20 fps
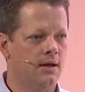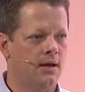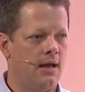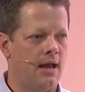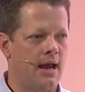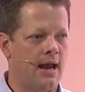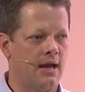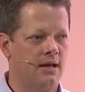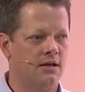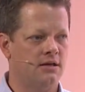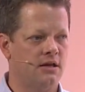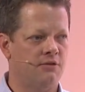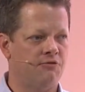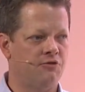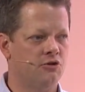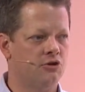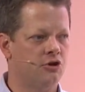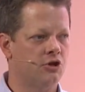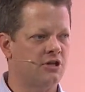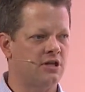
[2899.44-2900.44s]
And if
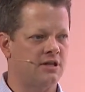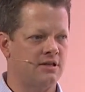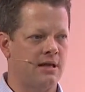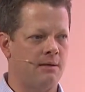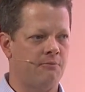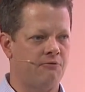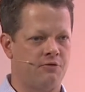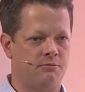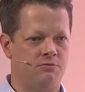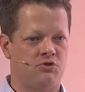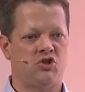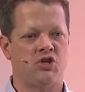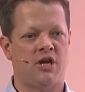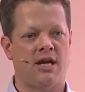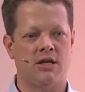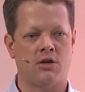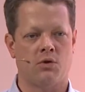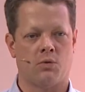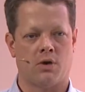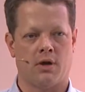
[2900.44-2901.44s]
you looked at them from
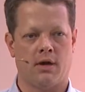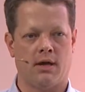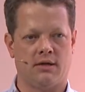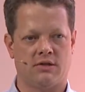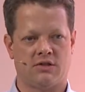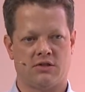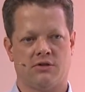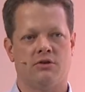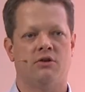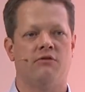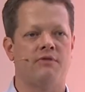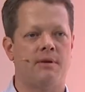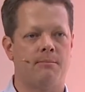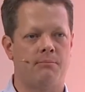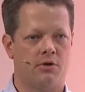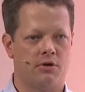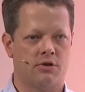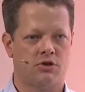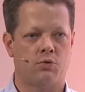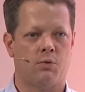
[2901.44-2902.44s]
January until
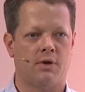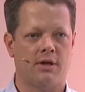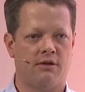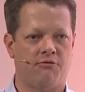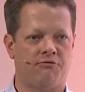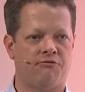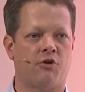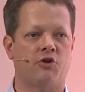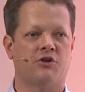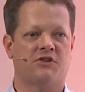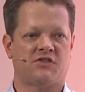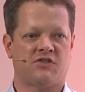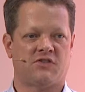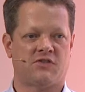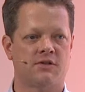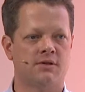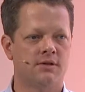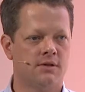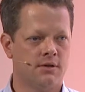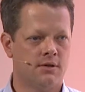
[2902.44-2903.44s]
November
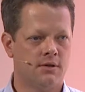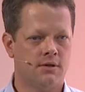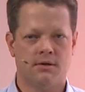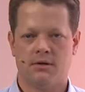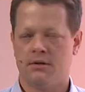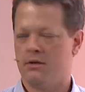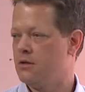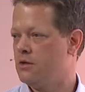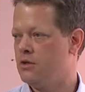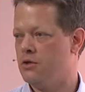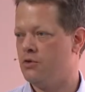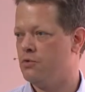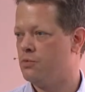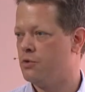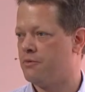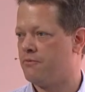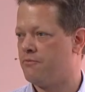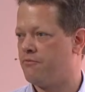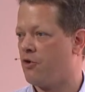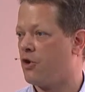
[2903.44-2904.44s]
21st, you
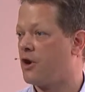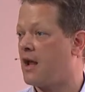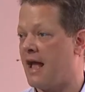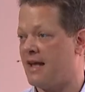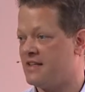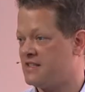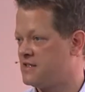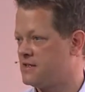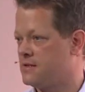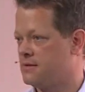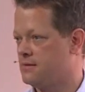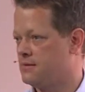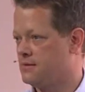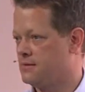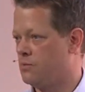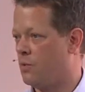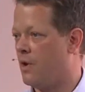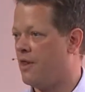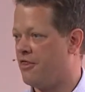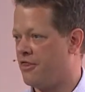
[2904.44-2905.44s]
would forecast
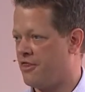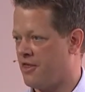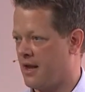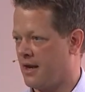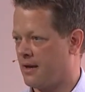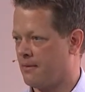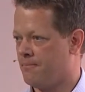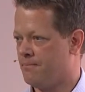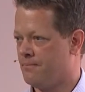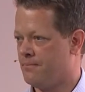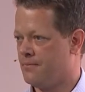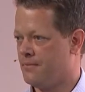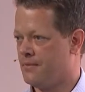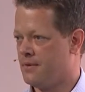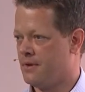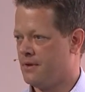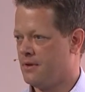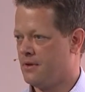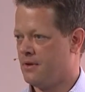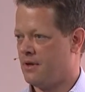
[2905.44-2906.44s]
one thing.
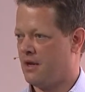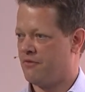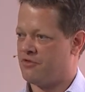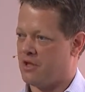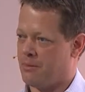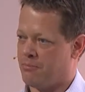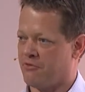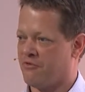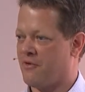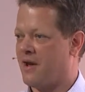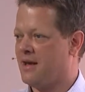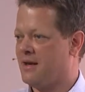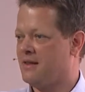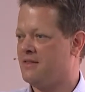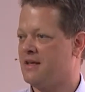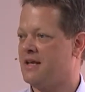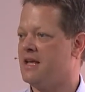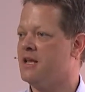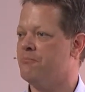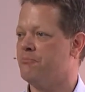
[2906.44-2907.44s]
If they provided
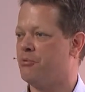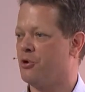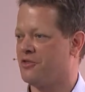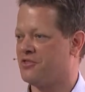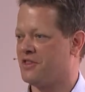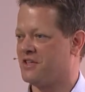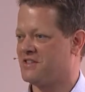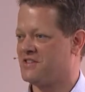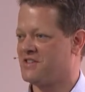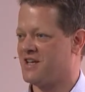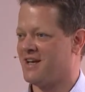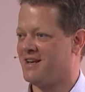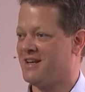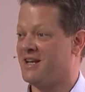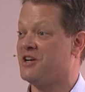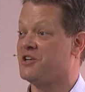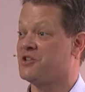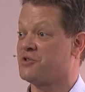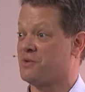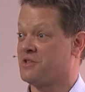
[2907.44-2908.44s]
the input that said,
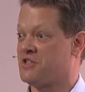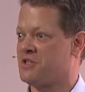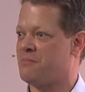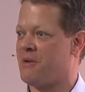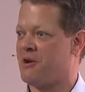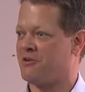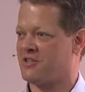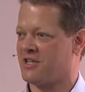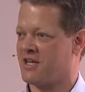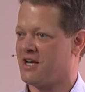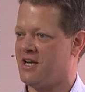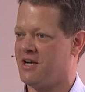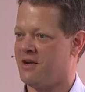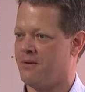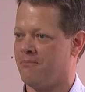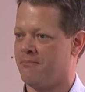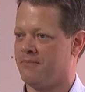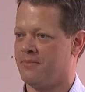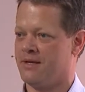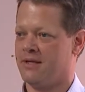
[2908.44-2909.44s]
here's what's about to
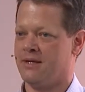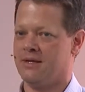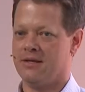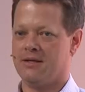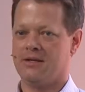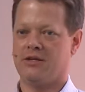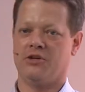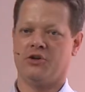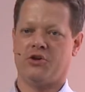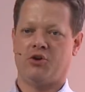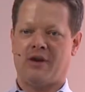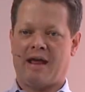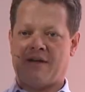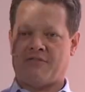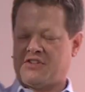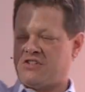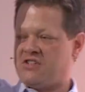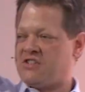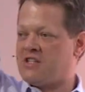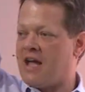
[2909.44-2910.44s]
come, you know, you'd have
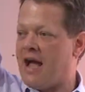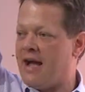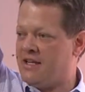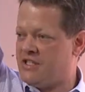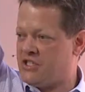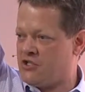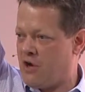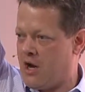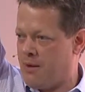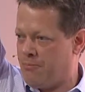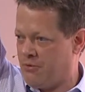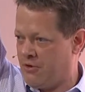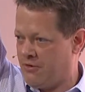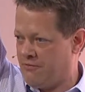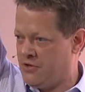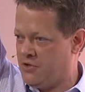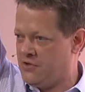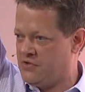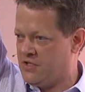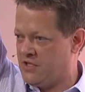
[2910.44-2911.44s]
a skyscraper
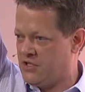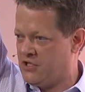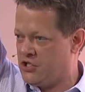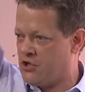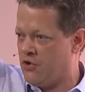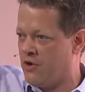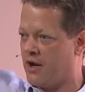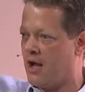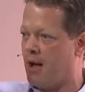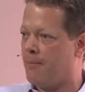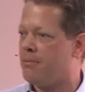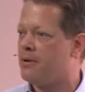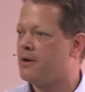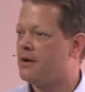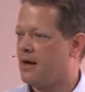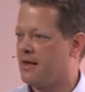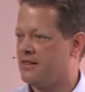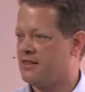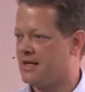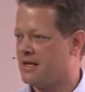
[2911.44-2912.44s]
of usage going up
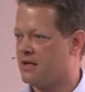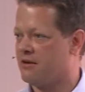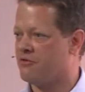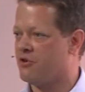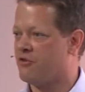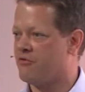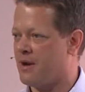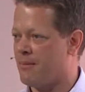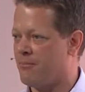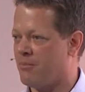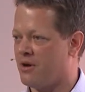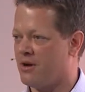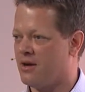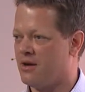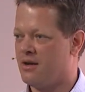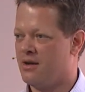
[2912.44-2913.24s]
at the end of November